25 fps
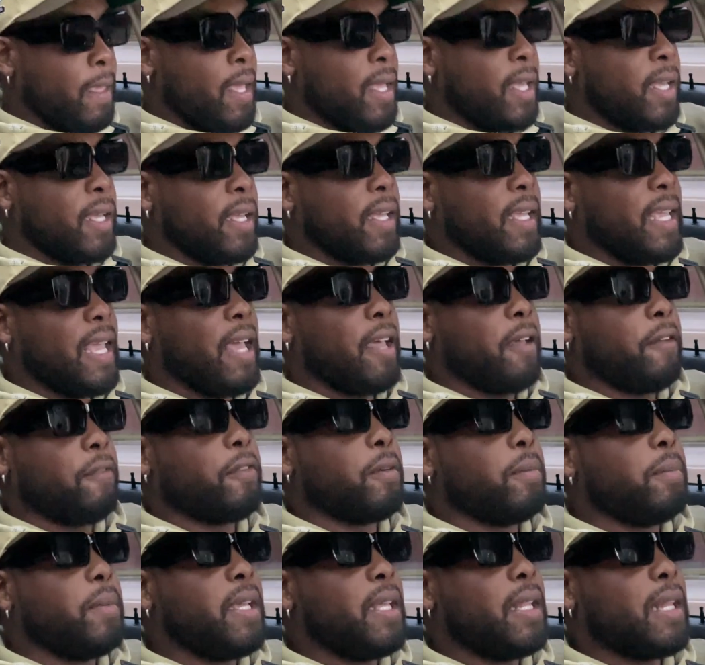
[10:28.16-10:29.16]
yeah, for
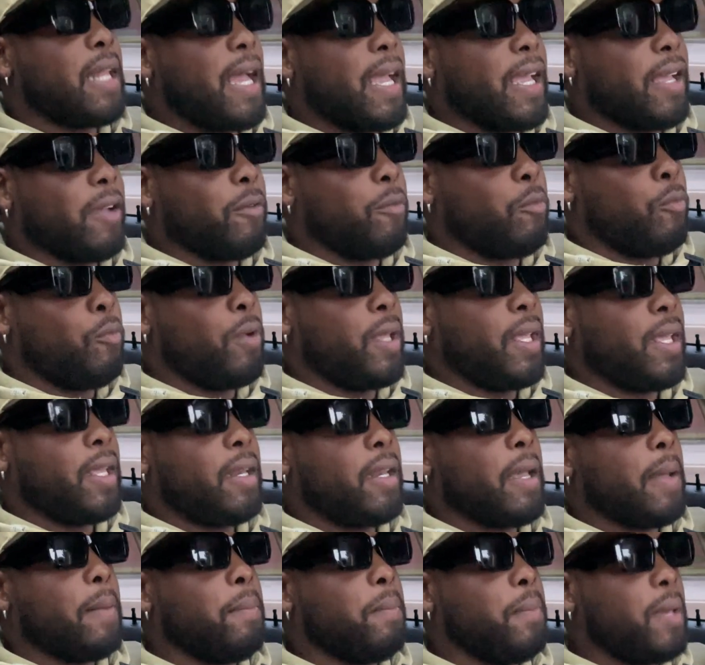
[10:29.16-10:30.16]
me, like when
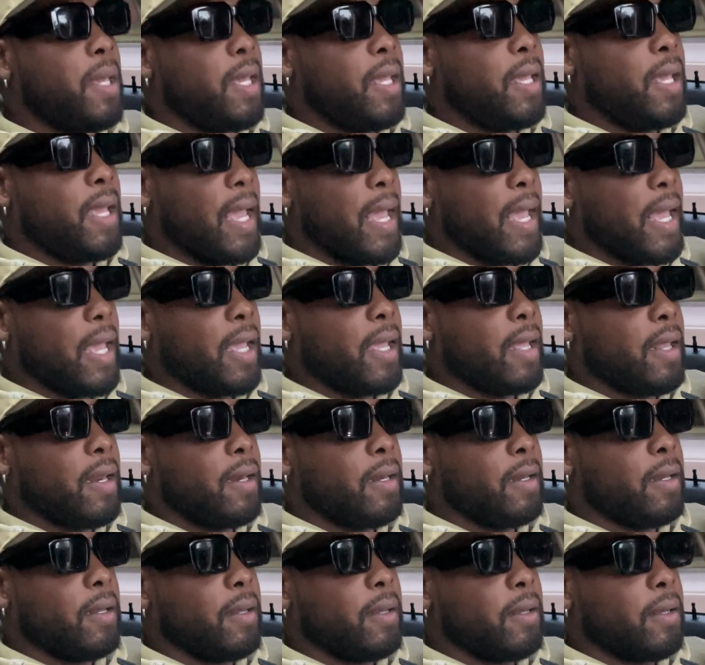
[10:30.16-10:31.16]
me
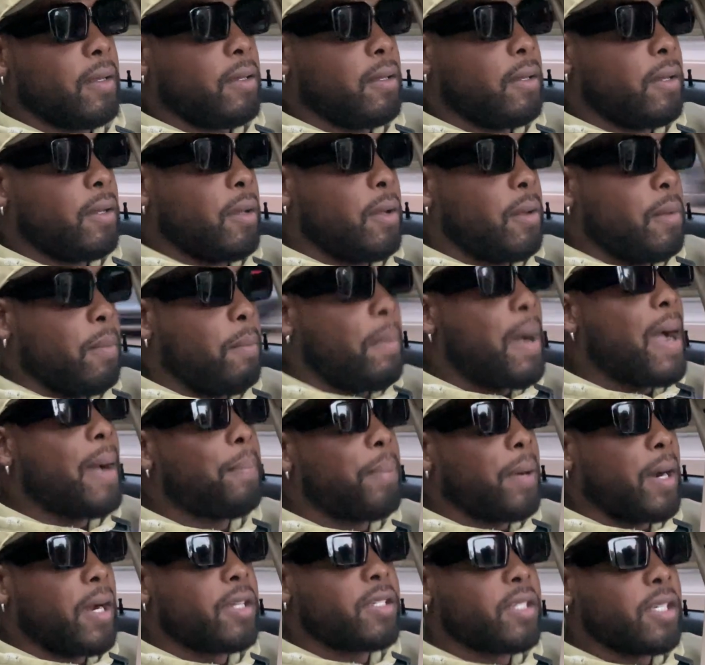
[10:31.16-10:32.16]
and my
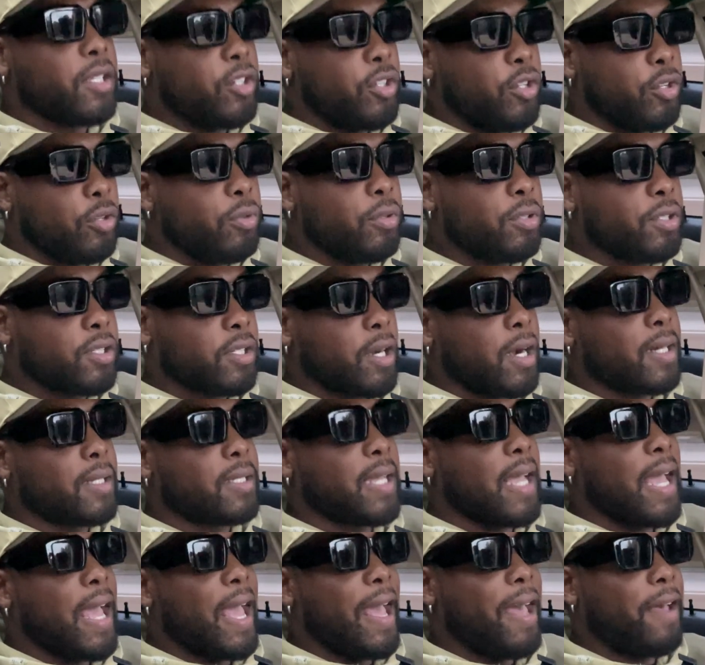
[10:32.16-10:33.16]
person do start
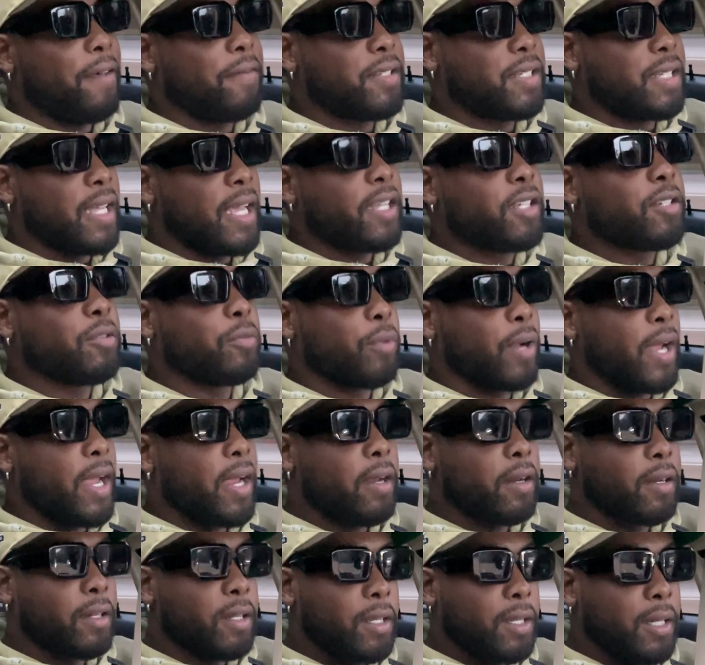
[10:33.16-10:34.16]
to have sex
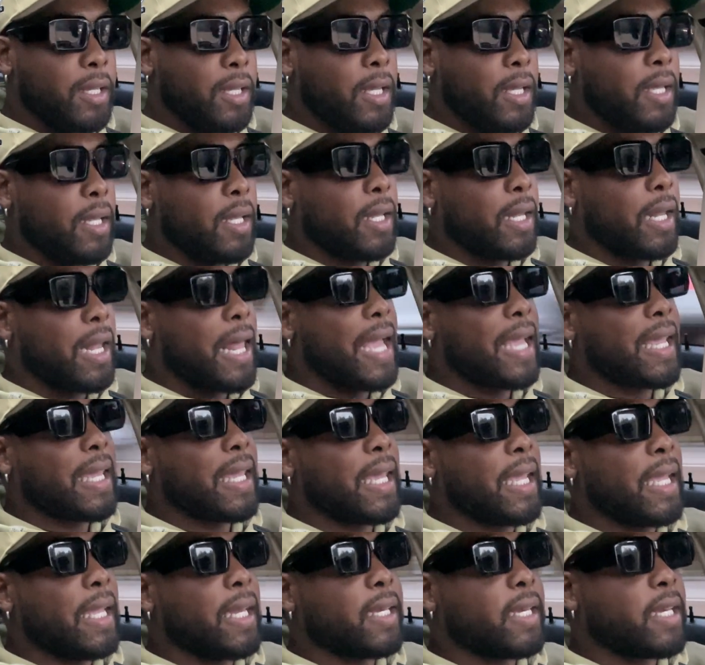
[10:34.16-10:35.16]
regularly, like
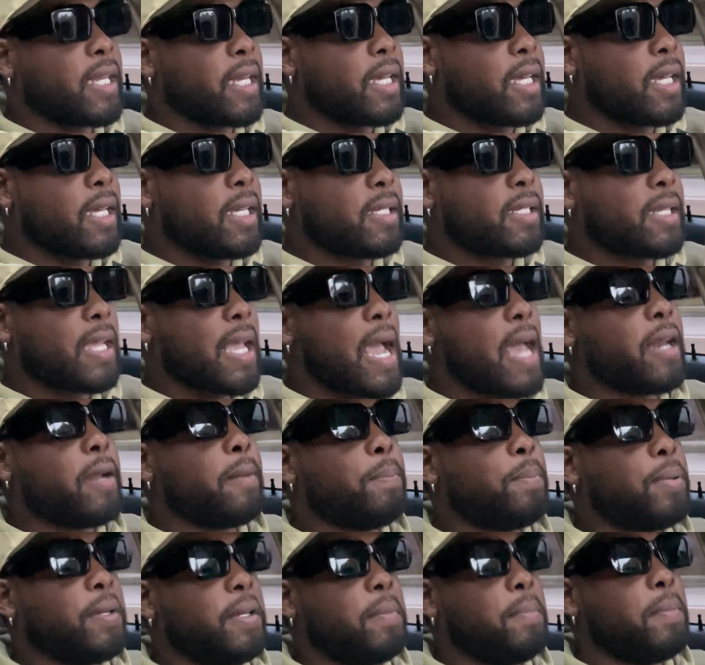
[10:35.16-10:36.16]
it does kind of
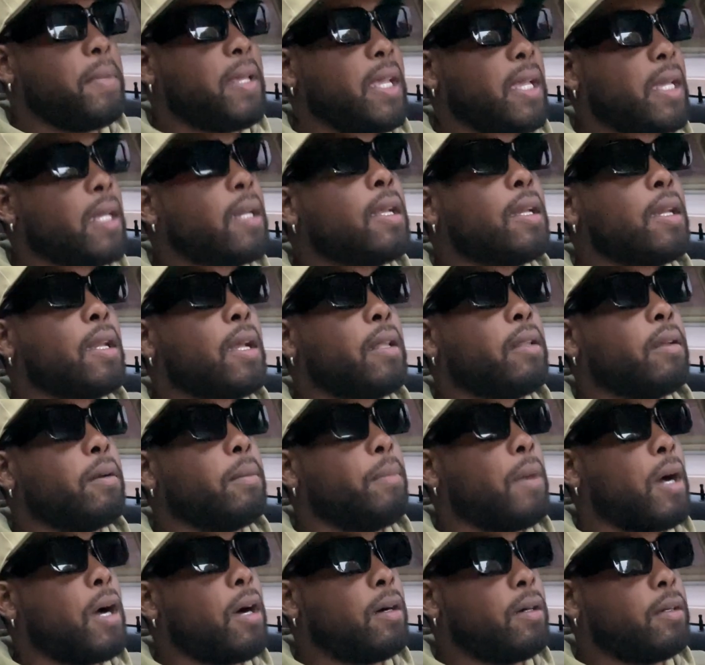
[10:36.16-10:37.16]
put me in another
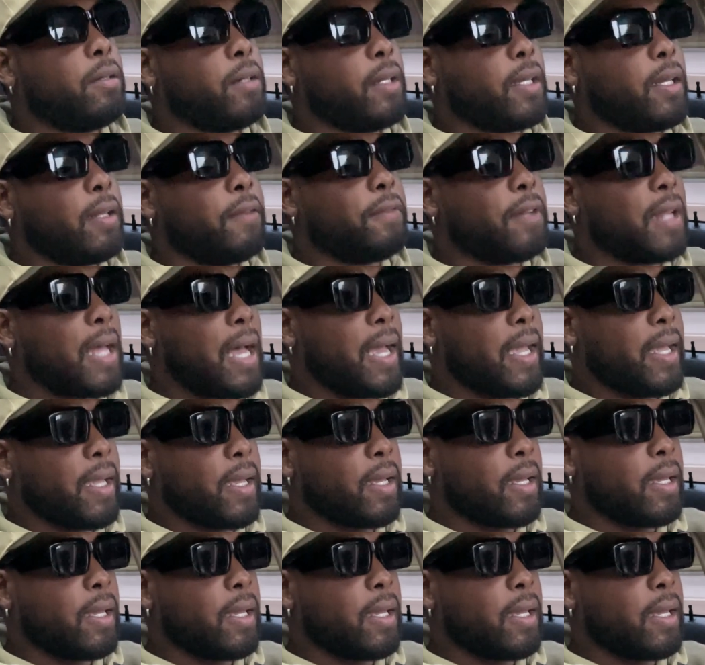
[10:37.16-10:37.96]
mode of like,